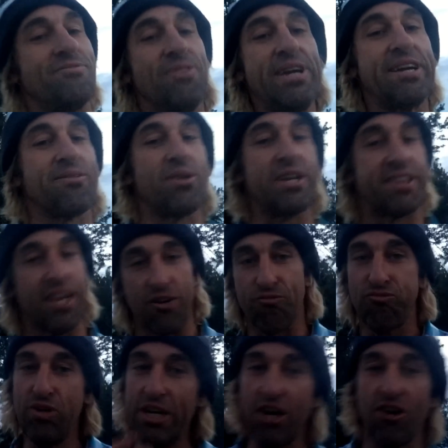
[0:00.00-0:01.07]
we, we the
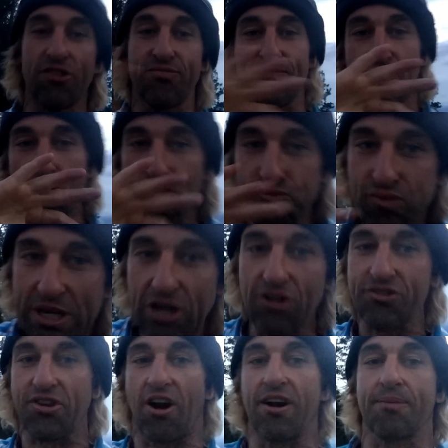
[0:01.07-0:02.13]
real the real
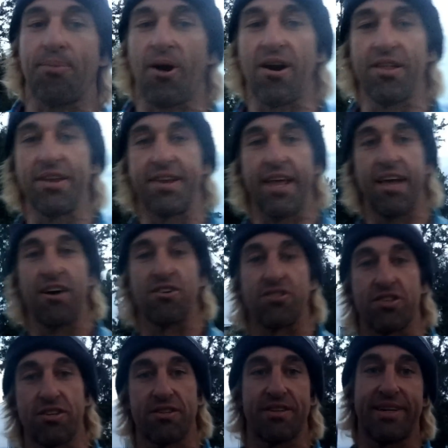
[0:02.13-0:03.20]
dark part of the
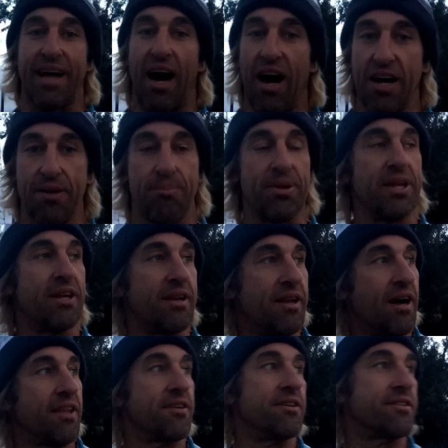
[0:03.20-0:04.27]
tale's gotta be
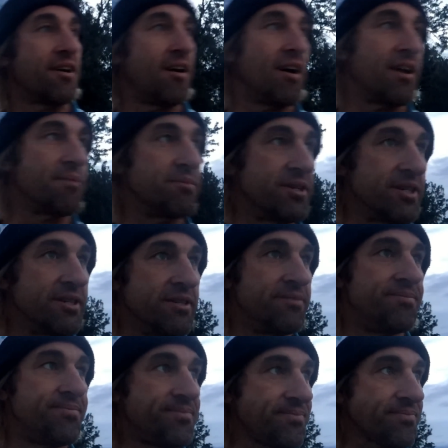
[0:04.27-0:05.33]
another time, dude.
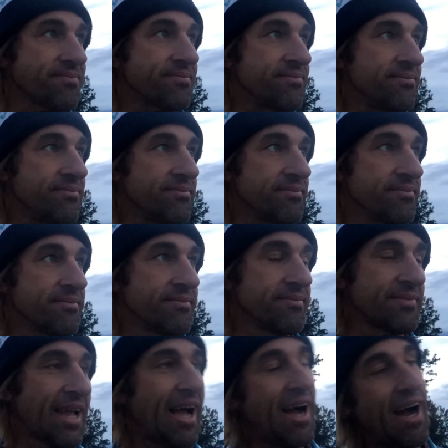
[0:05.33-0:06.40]

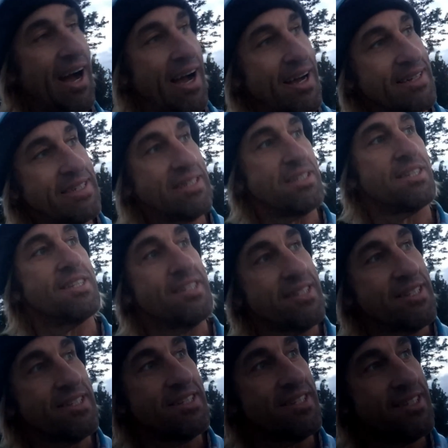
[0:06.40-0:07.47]
Ah,
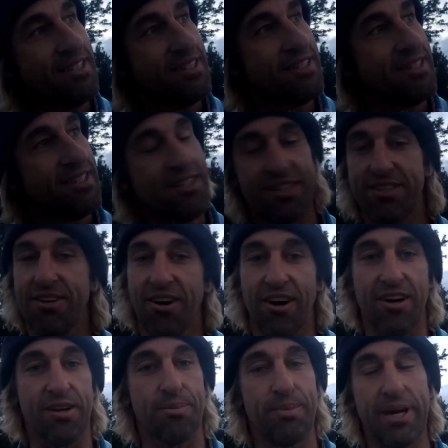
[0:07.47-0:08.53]
it's
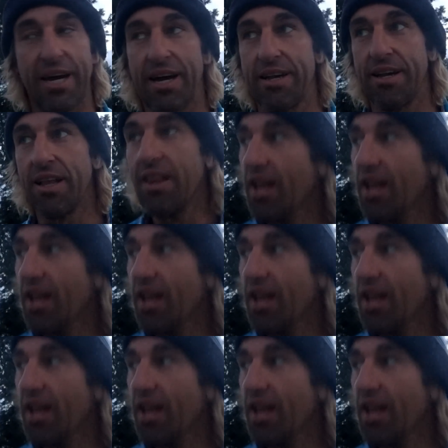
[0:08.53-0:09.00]
dark, man.